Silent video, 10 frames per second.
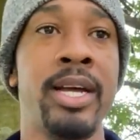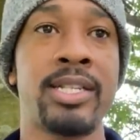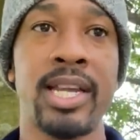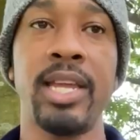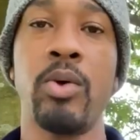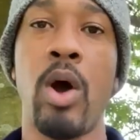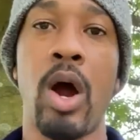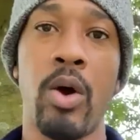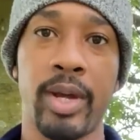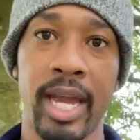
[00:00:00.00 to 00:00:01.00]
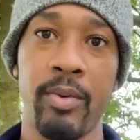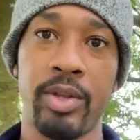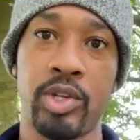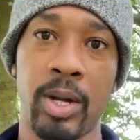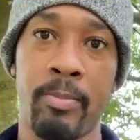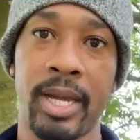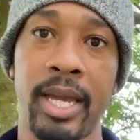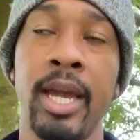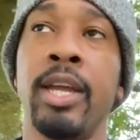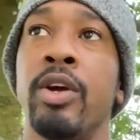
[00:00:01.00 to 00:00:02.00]
Say you are okay with jumping.
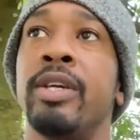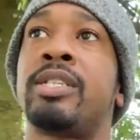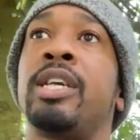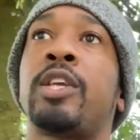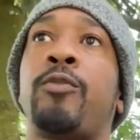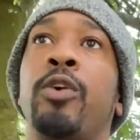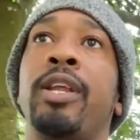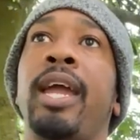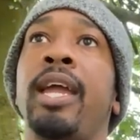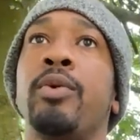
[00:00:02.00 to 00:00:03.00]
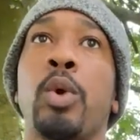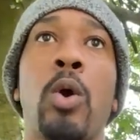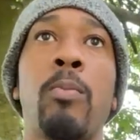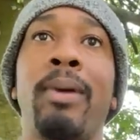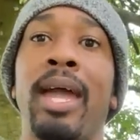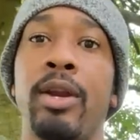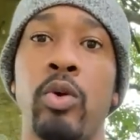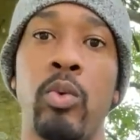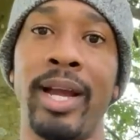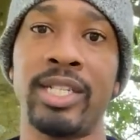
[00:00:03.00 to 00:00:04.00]
You're a six foot eight grown man
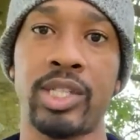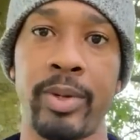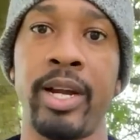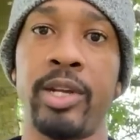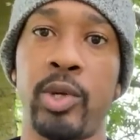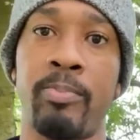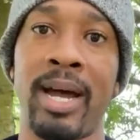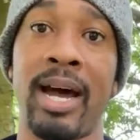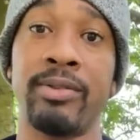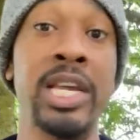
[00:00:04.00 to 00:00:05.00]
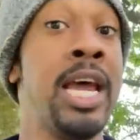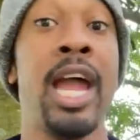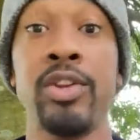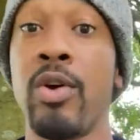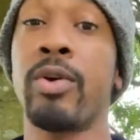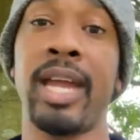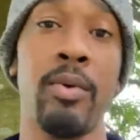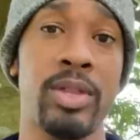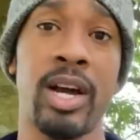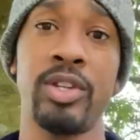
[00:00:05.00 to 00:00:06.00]
who weighs 300 pounds and you're okay
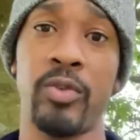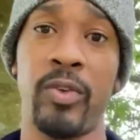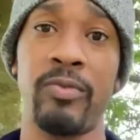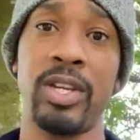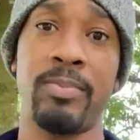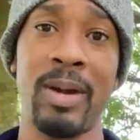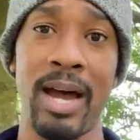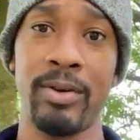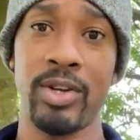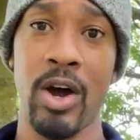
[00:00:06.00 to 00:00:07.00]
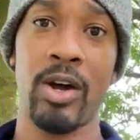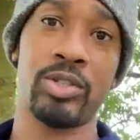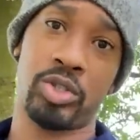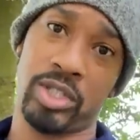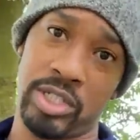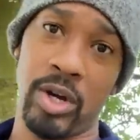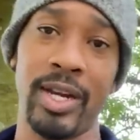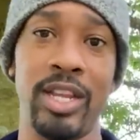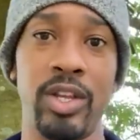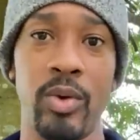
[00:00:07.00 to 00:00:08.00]
with a 150 pound dog
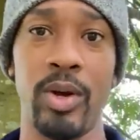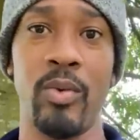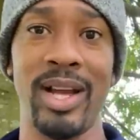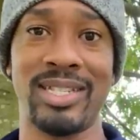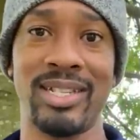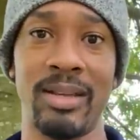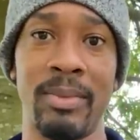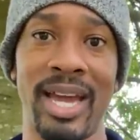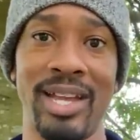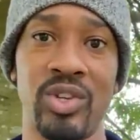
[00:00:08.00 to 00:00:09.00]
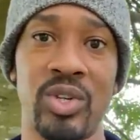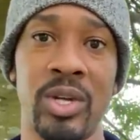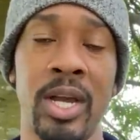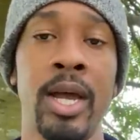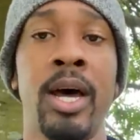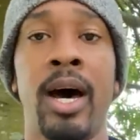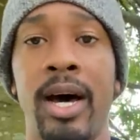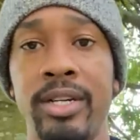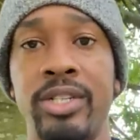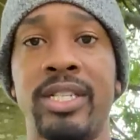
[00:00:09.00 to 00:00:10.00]
joining you in a wrestling match.
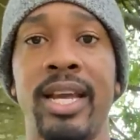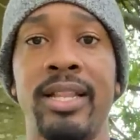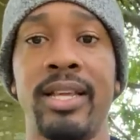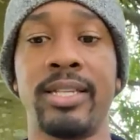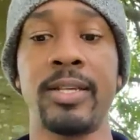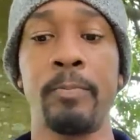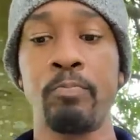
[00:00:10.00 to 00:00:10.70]
Understand this.